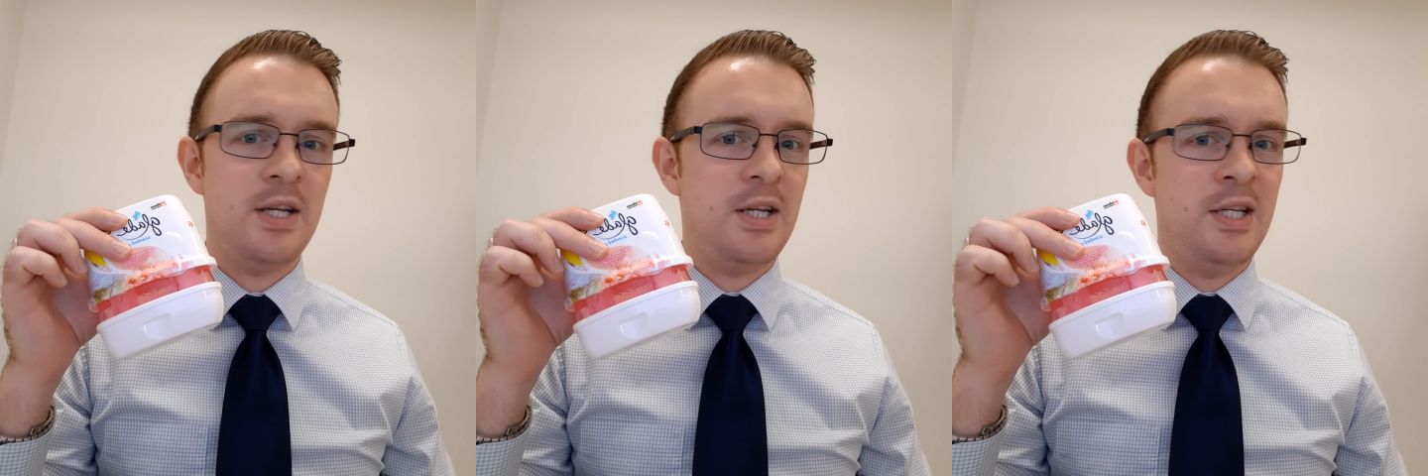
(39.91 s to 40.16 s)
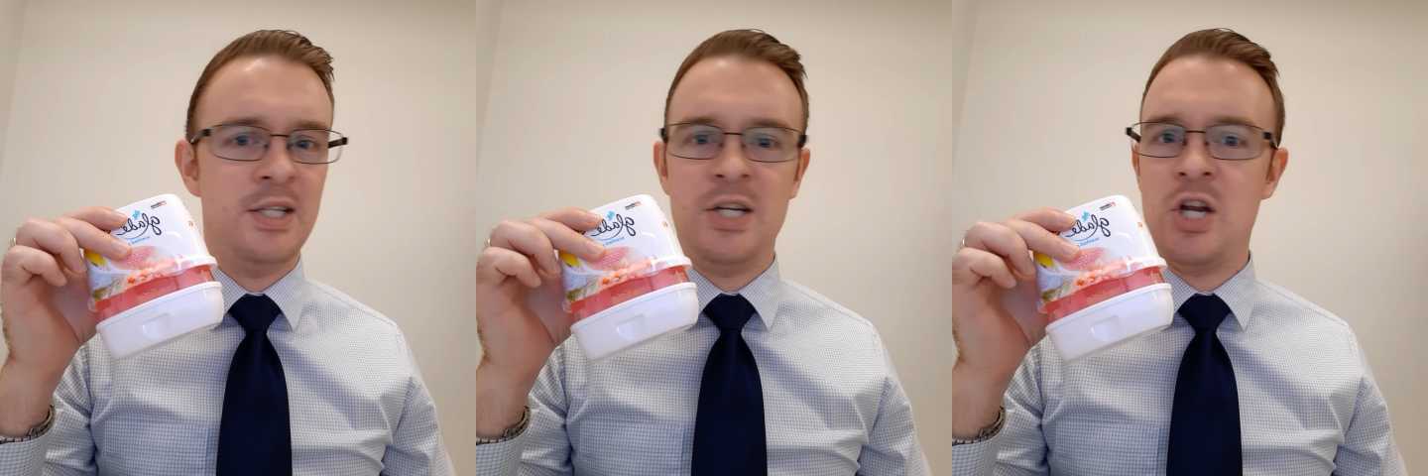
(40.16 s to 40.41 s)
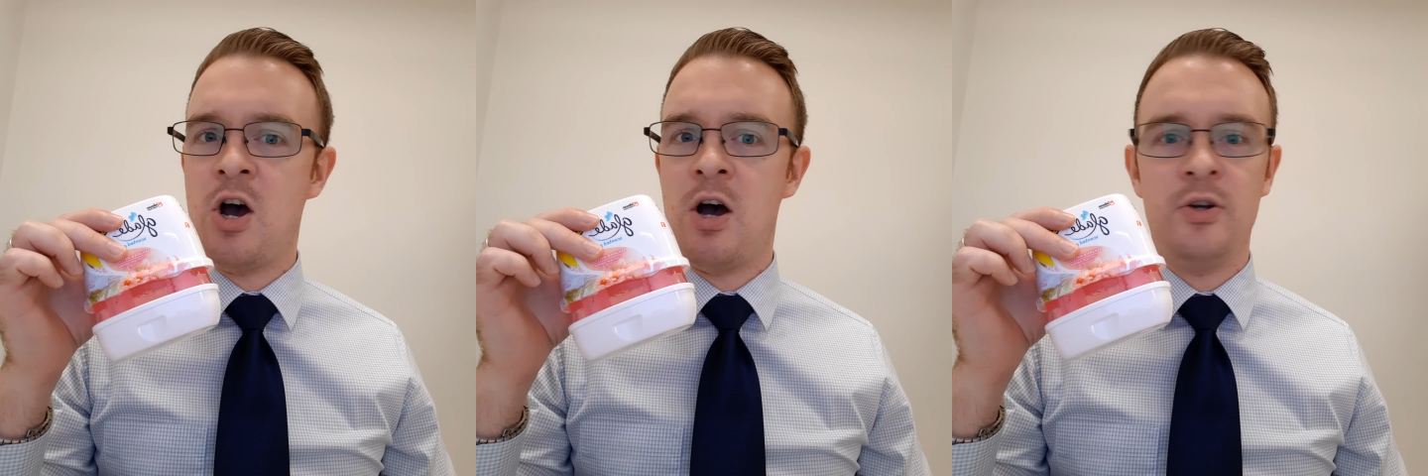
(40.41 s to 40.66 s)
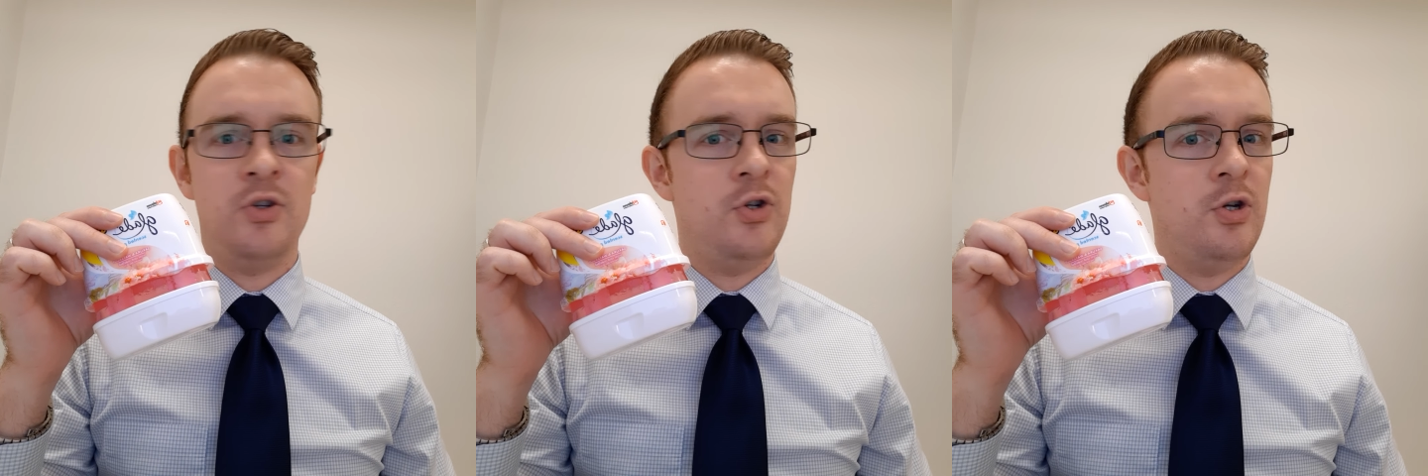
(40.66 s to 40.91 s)
is
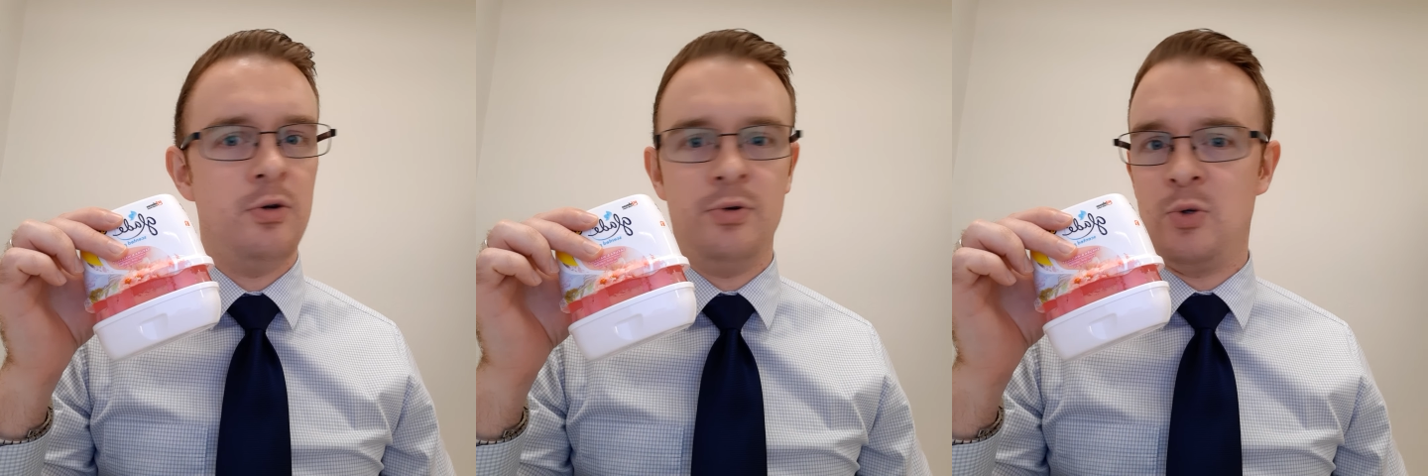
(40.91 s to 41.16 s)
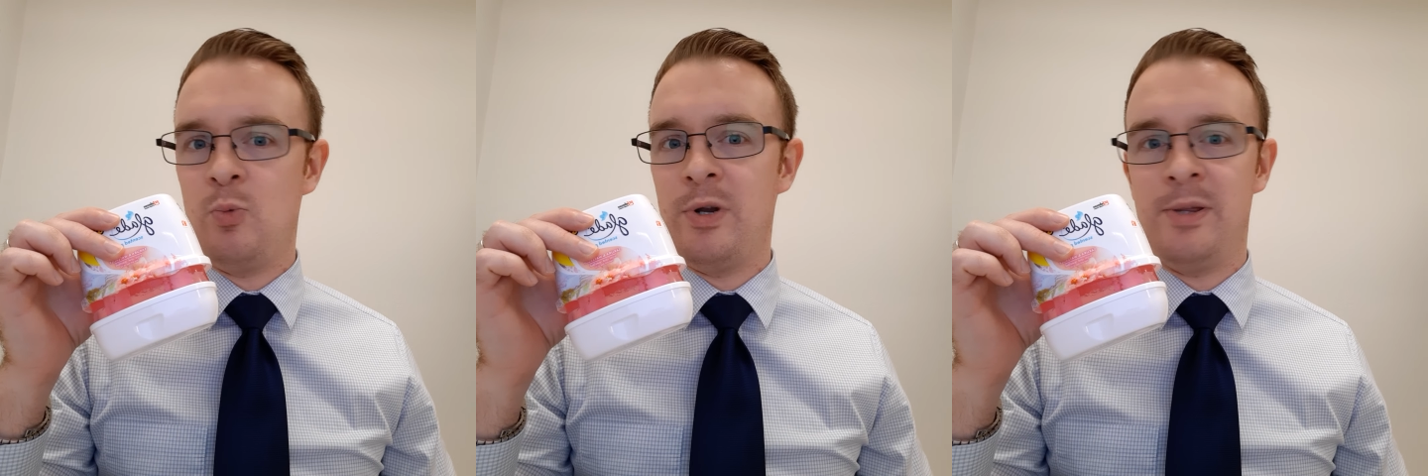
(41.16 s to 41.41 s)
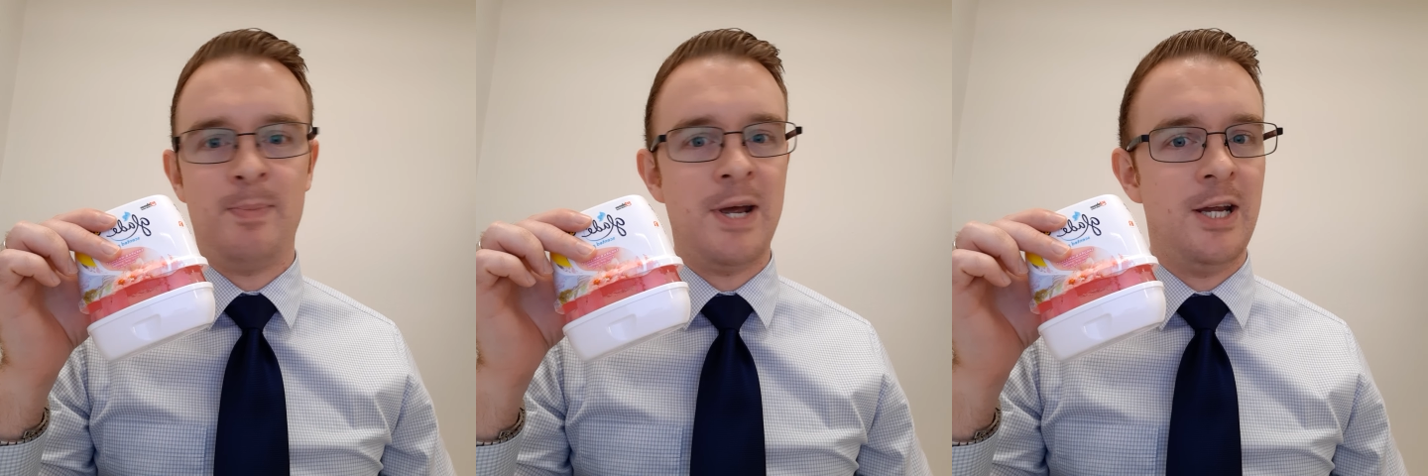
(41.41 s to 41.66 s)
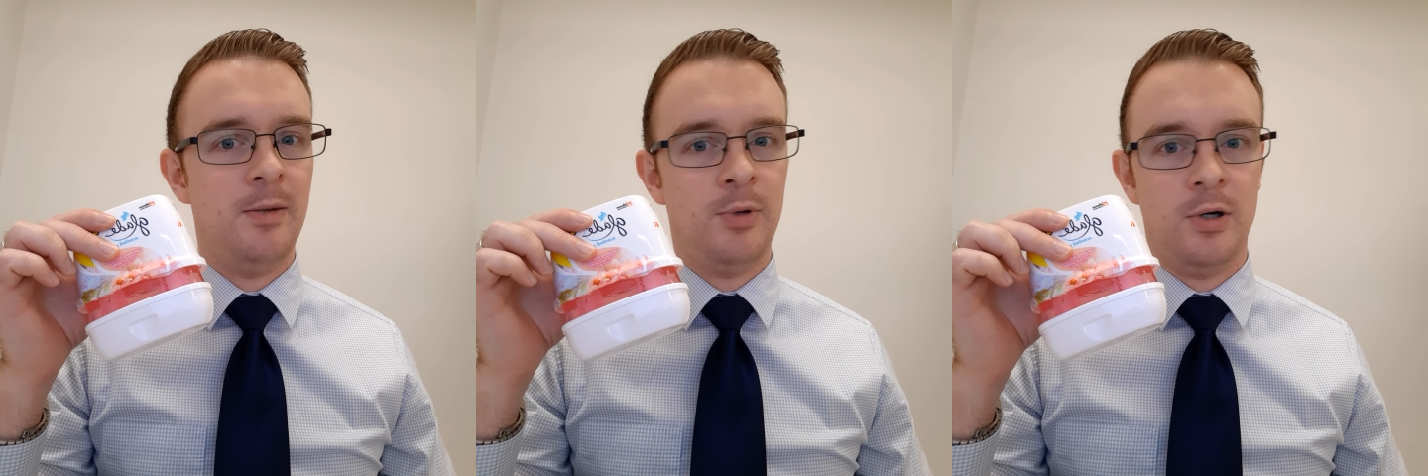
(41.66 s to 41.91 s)
not used with
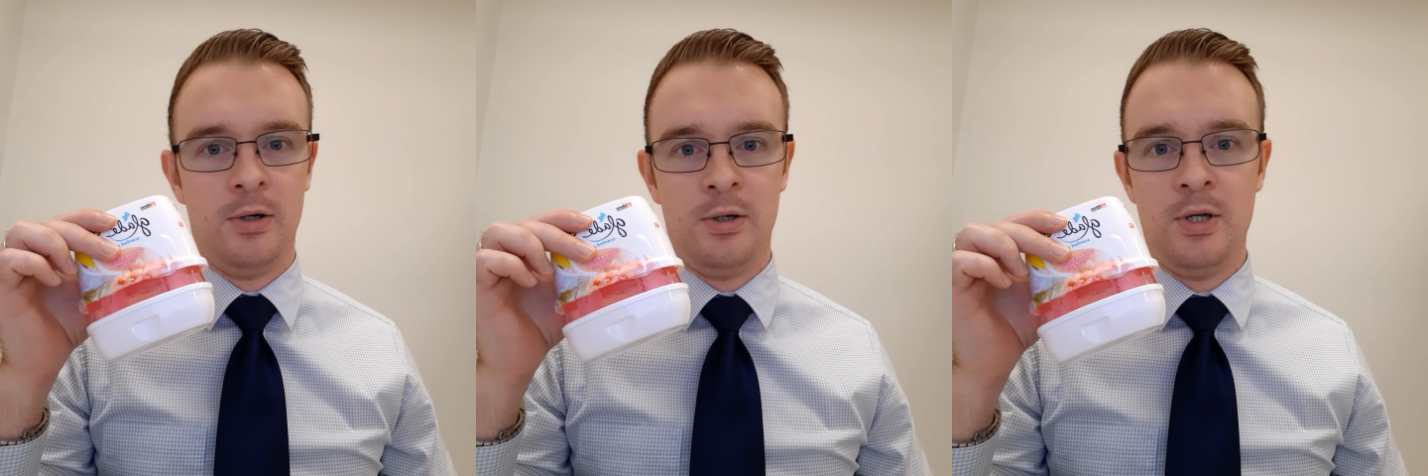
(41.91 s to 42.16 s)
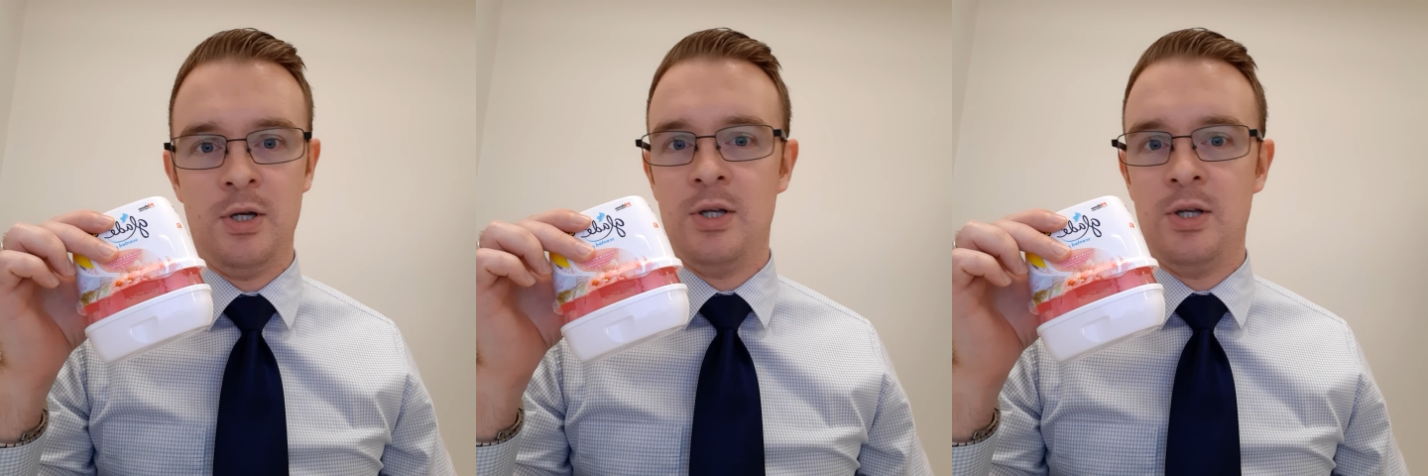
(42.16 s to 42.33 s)
paper,